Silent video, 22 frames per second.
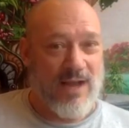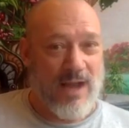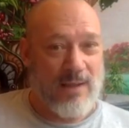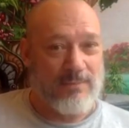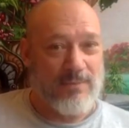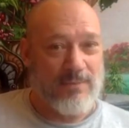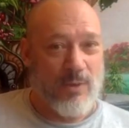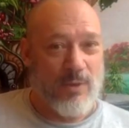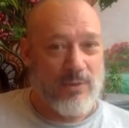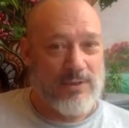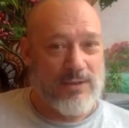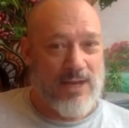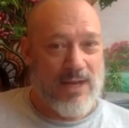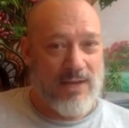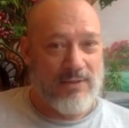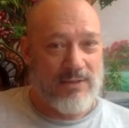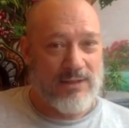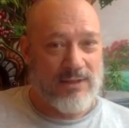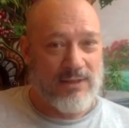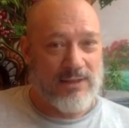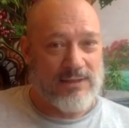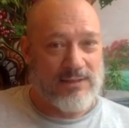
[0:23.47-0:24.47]
I'm going down
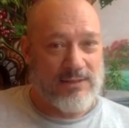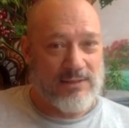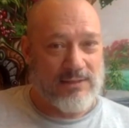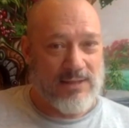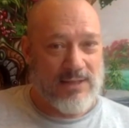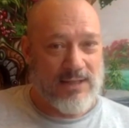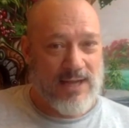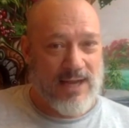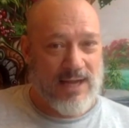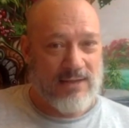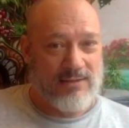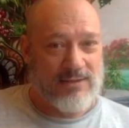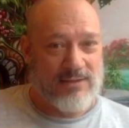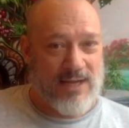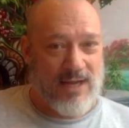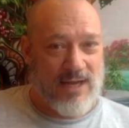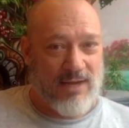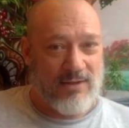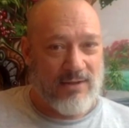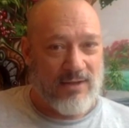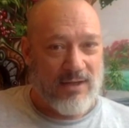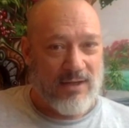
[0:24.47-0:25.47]
the list. It's a
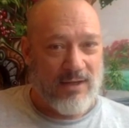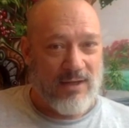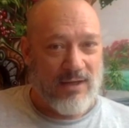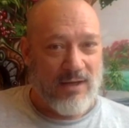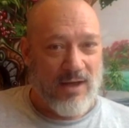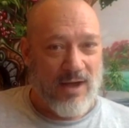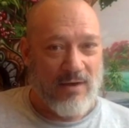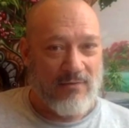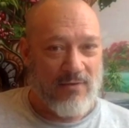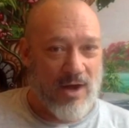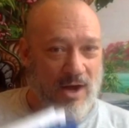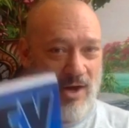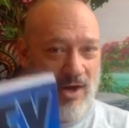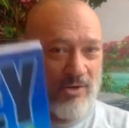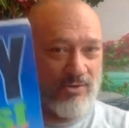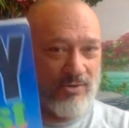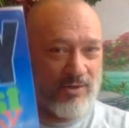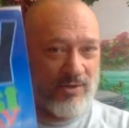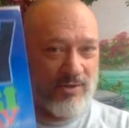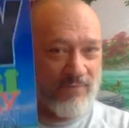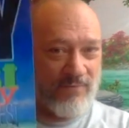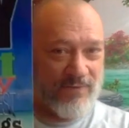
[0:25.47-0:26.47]
countdown of
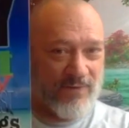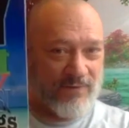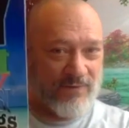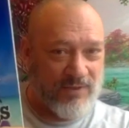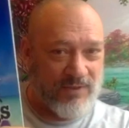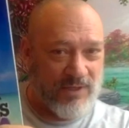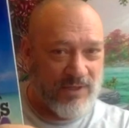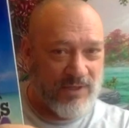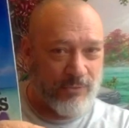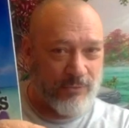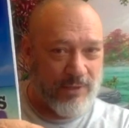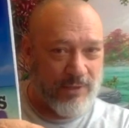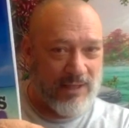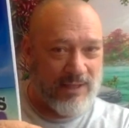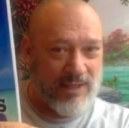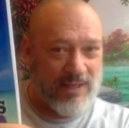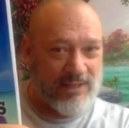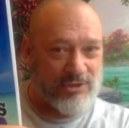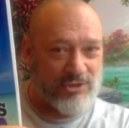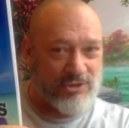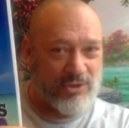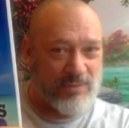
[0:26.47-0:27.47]
153
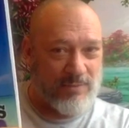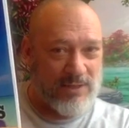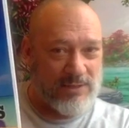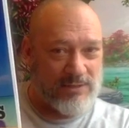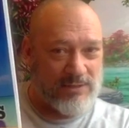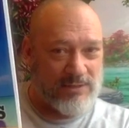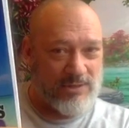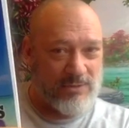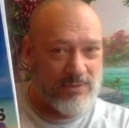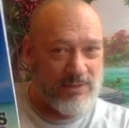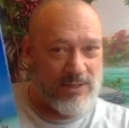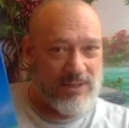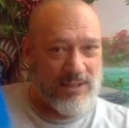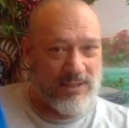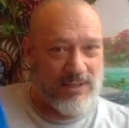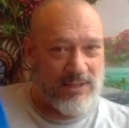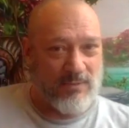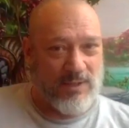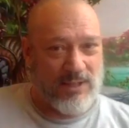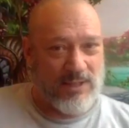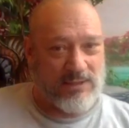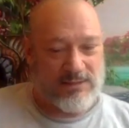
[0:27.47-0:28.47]
things you must do in
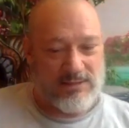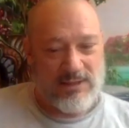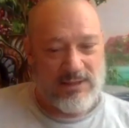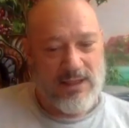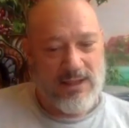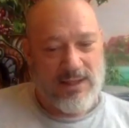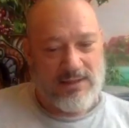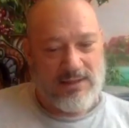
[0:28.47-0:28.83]
Key West.